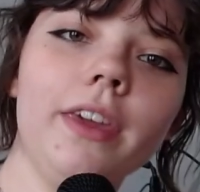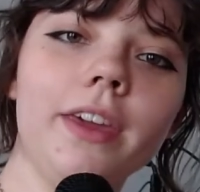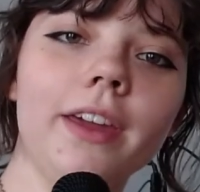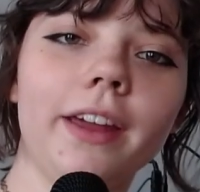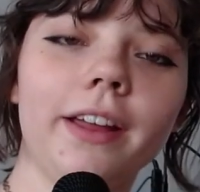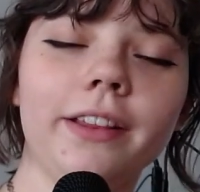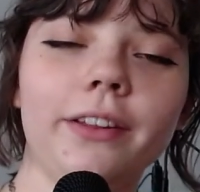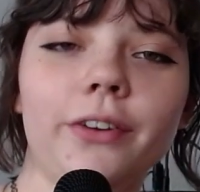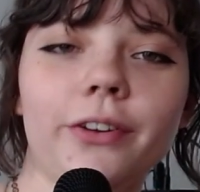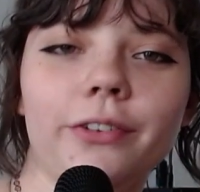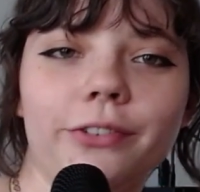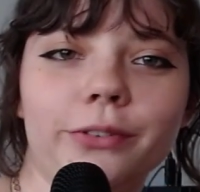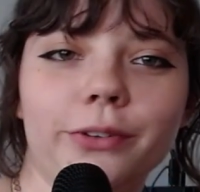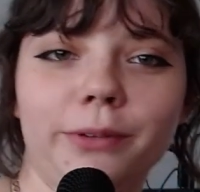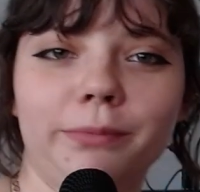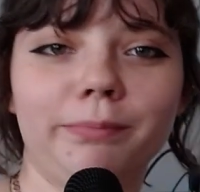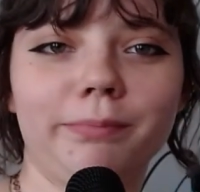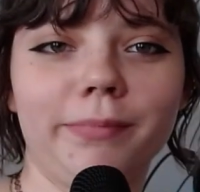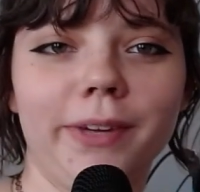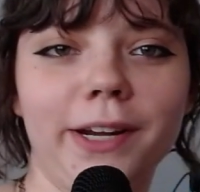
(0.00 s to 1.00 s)
Hello
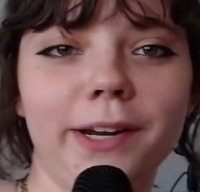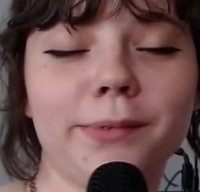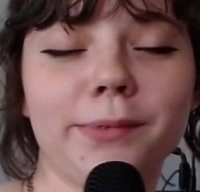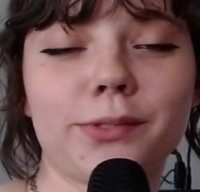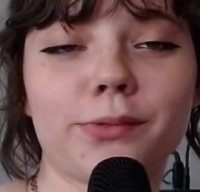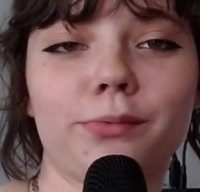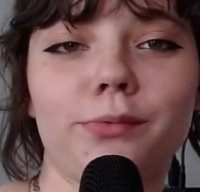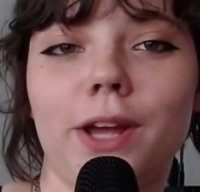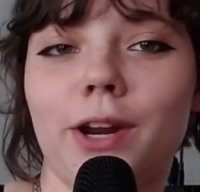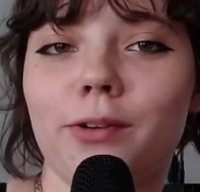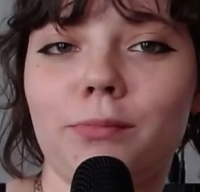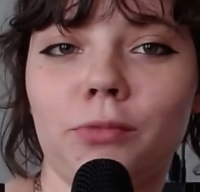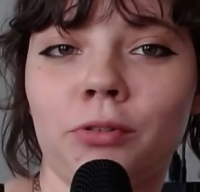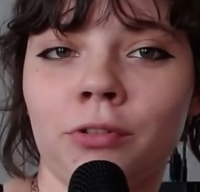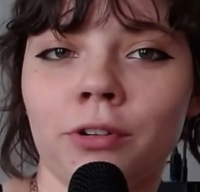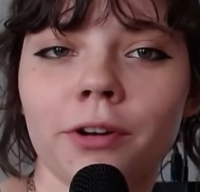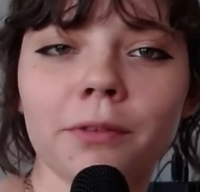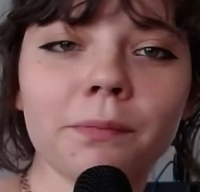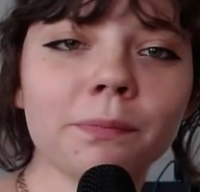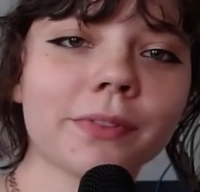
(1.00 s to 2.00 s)
everyone, my name is Renna
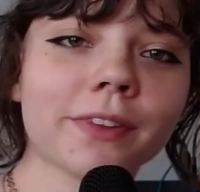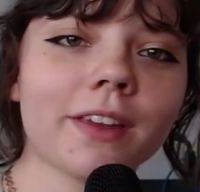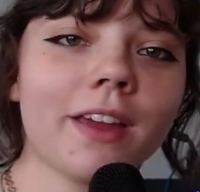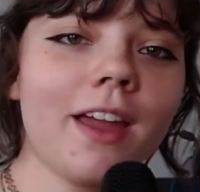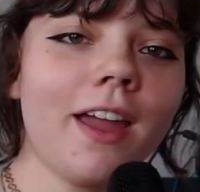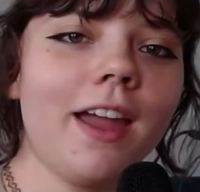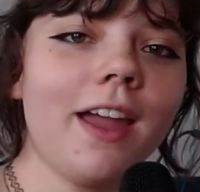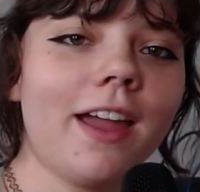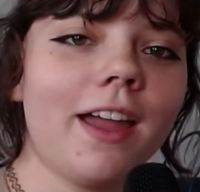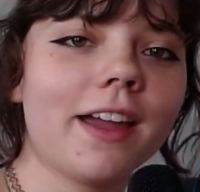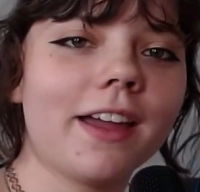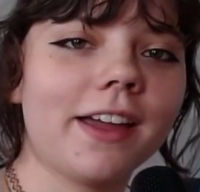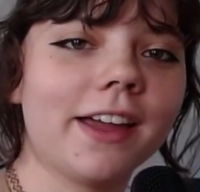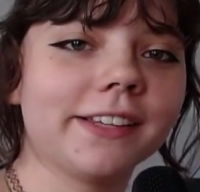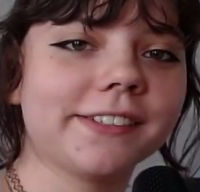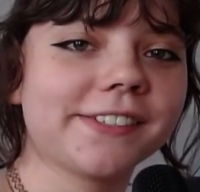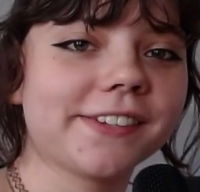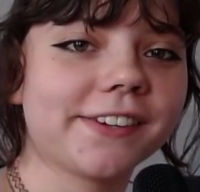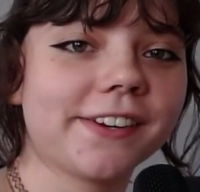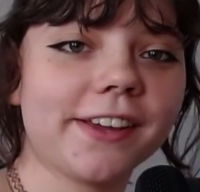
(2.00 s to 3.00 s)
Moore,
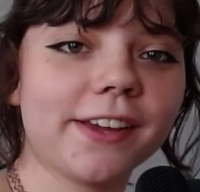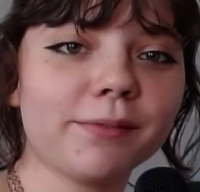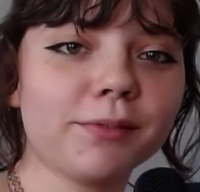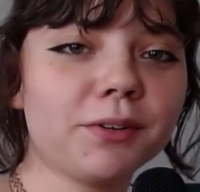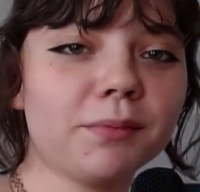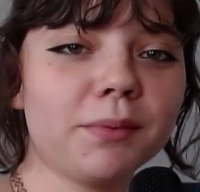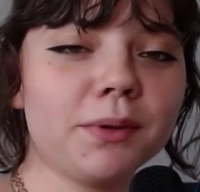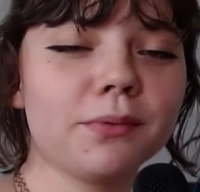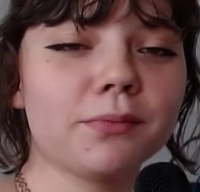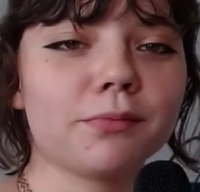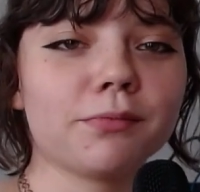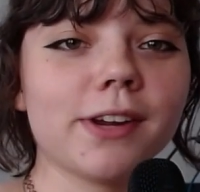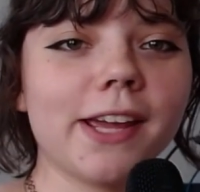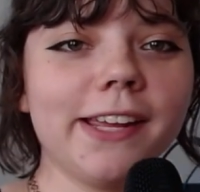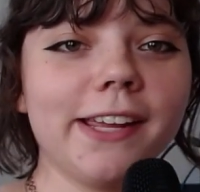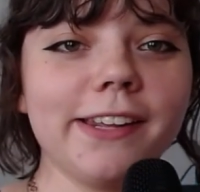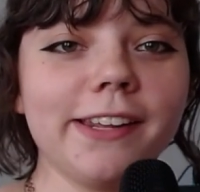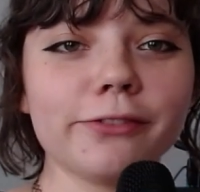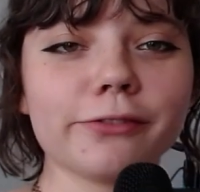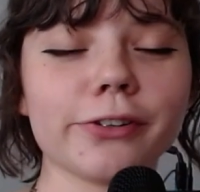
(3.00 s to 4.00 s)
and today I'm going to be
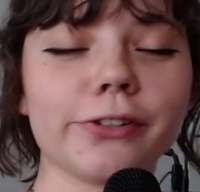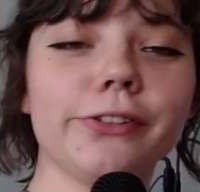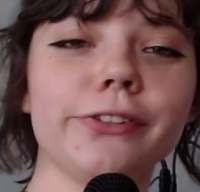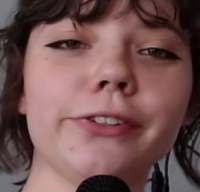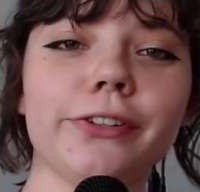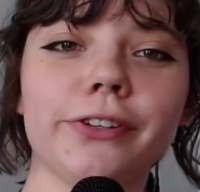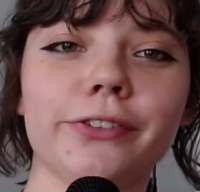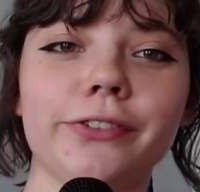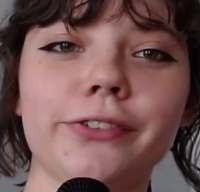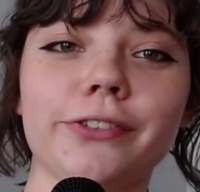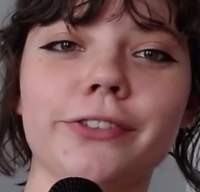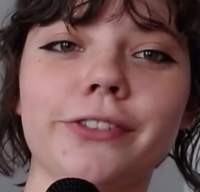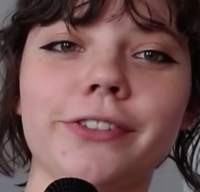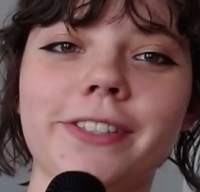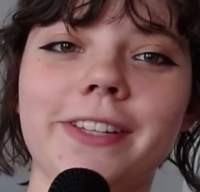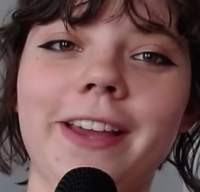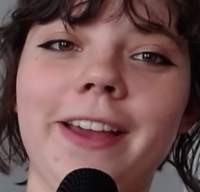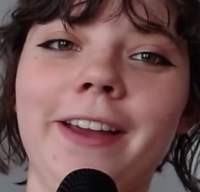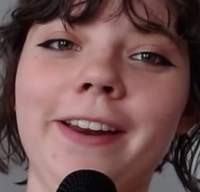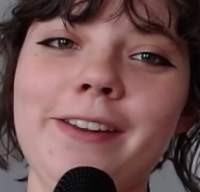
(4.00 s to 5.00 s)
rating roller
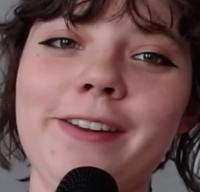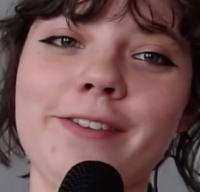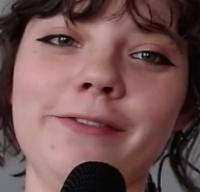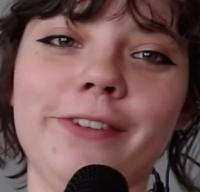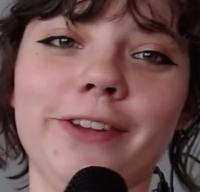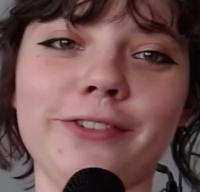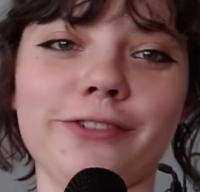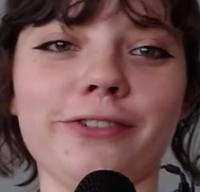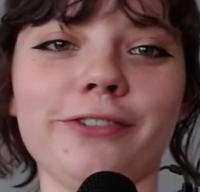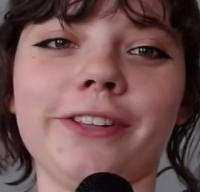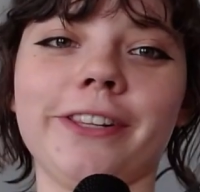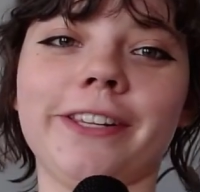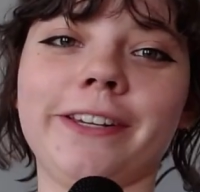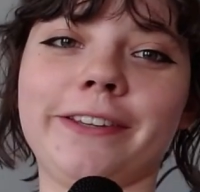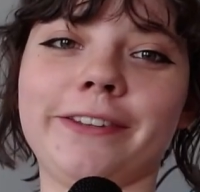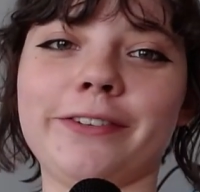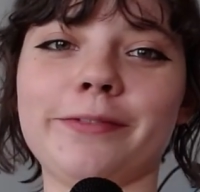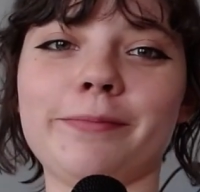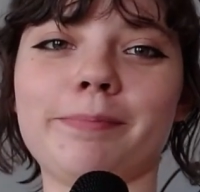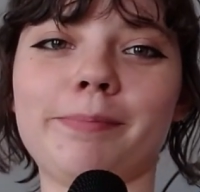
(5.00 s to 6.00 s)
coasters at
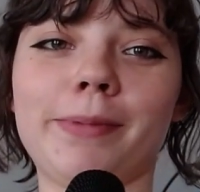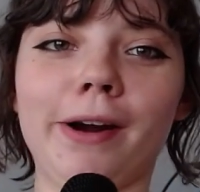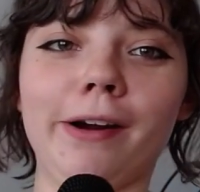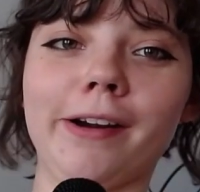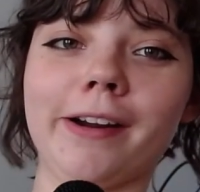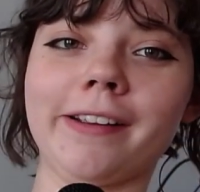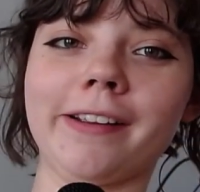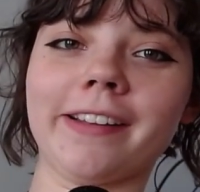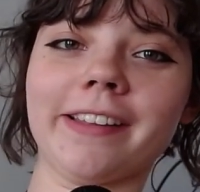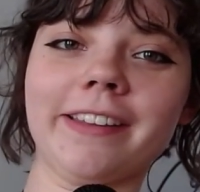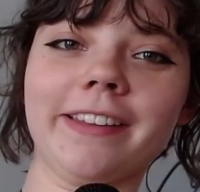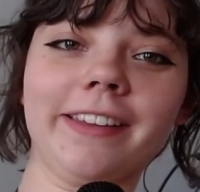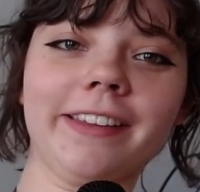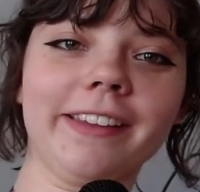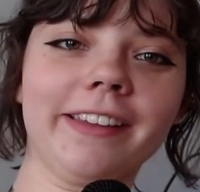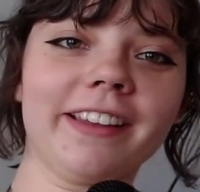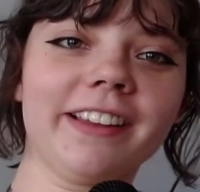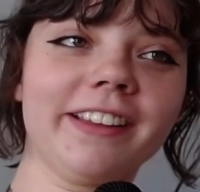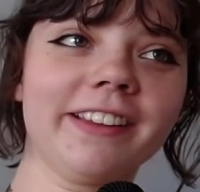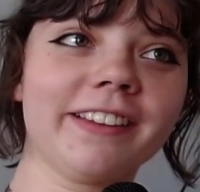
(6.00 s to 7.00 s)
Adventureland Park
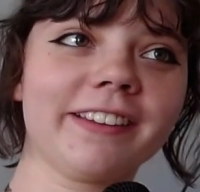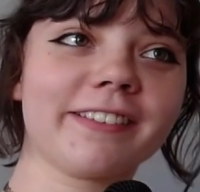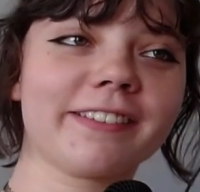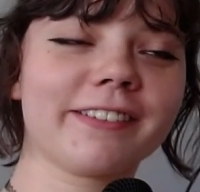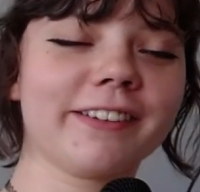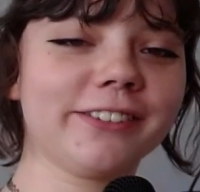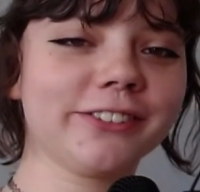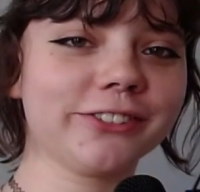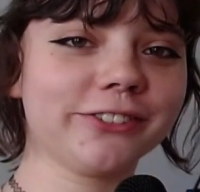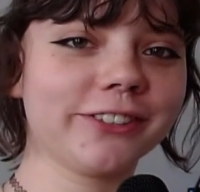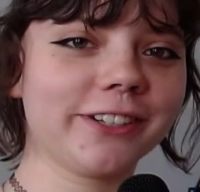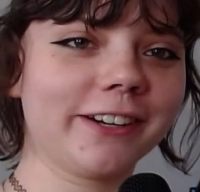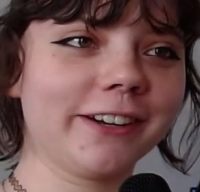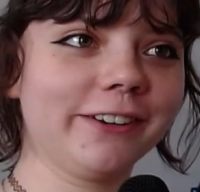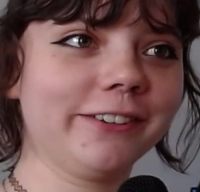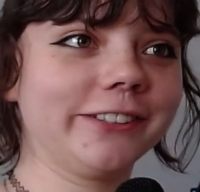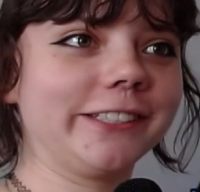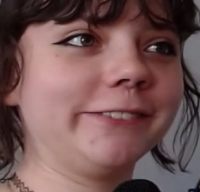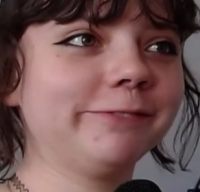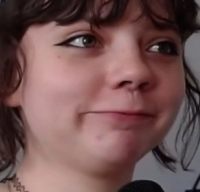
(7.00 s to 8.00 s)
in Altoona,
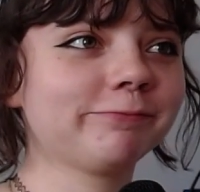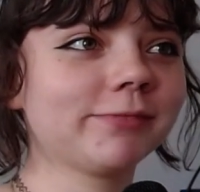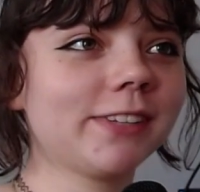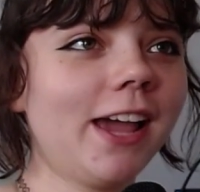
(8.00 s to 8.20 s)
Iowa.